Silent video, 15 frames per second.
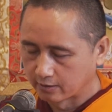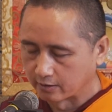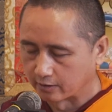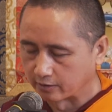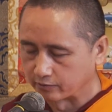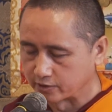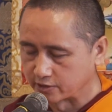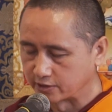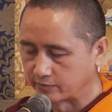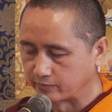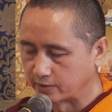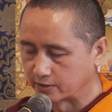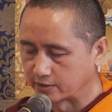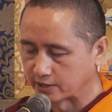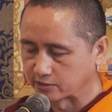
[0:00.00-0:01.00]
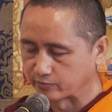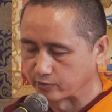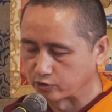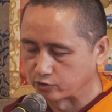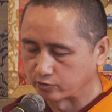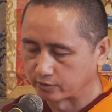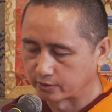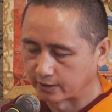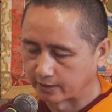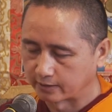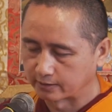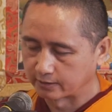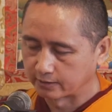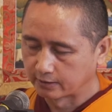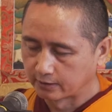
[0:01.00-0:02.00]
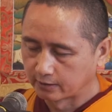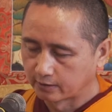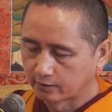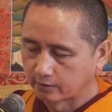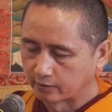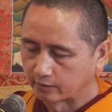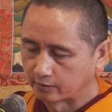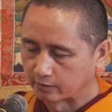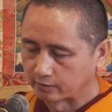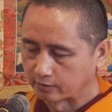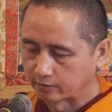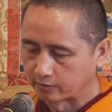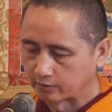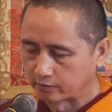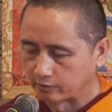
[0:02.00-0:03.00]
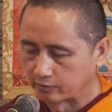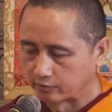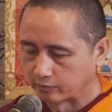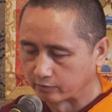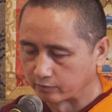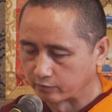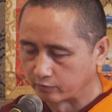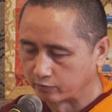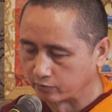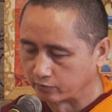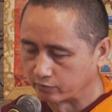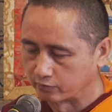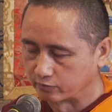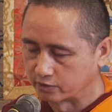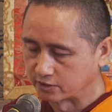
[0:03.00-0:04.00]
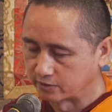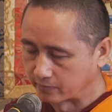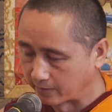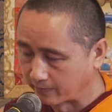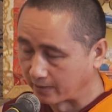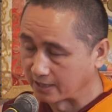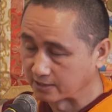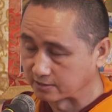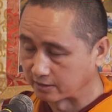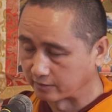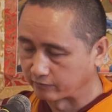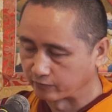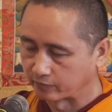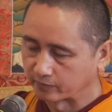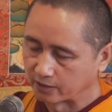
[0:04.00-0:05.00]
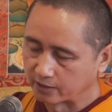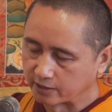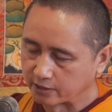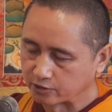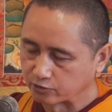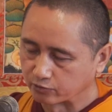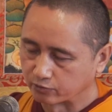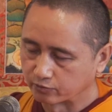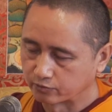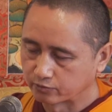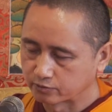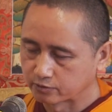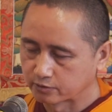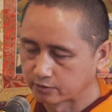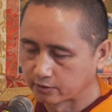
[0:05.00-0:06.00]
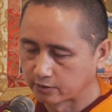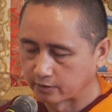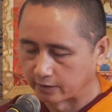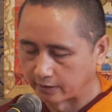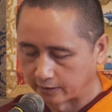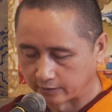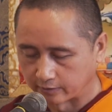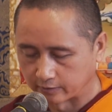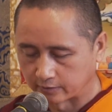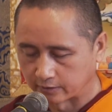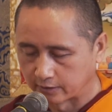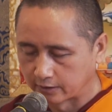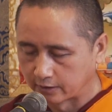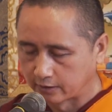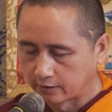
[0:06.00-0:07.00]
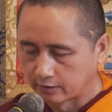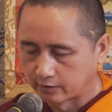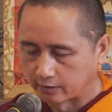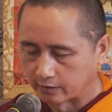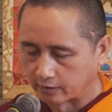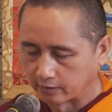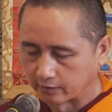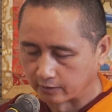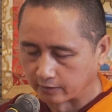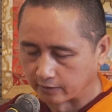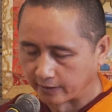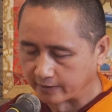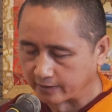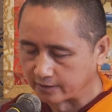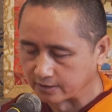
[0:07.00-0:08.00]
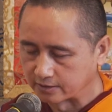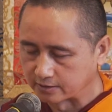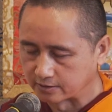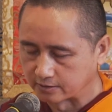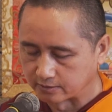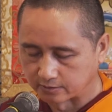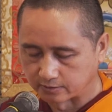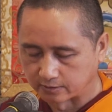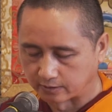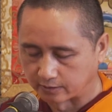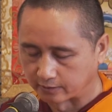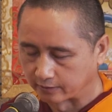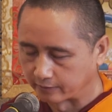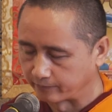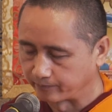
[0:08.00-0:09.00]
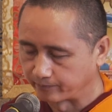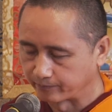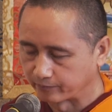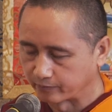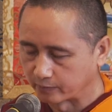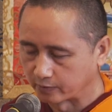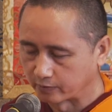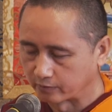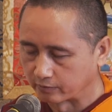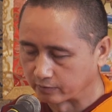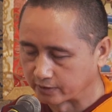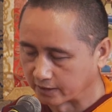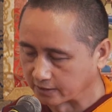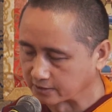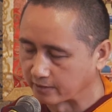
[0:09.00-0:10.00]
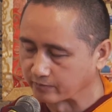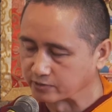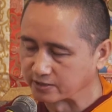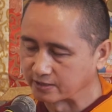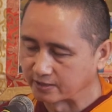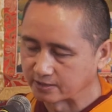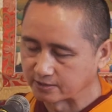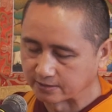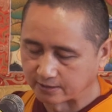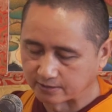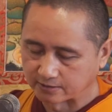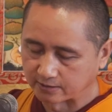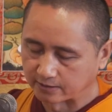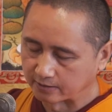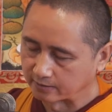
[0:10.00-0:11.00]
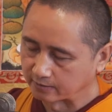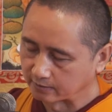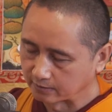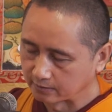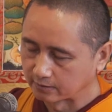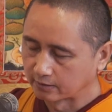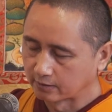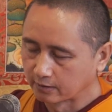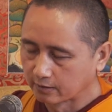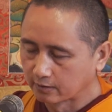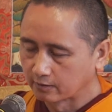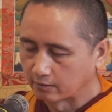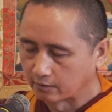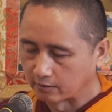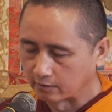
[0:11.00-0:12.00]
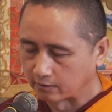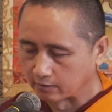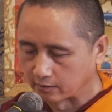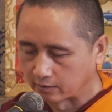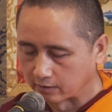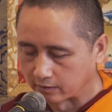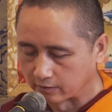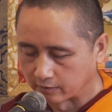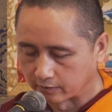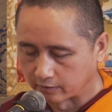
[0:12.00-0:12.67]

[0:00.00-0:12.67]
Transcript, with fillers: uh, receive the transmission, then uh, you know you you receive the blessing from the lineage gurus, and uh, at least um, you know take some seriousness in. Uh,